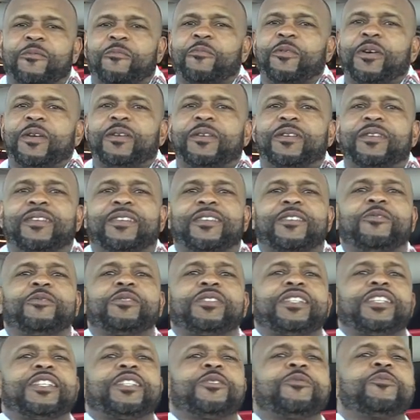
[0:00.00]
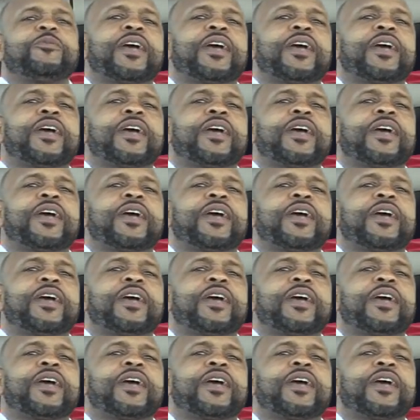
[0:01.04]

When you see two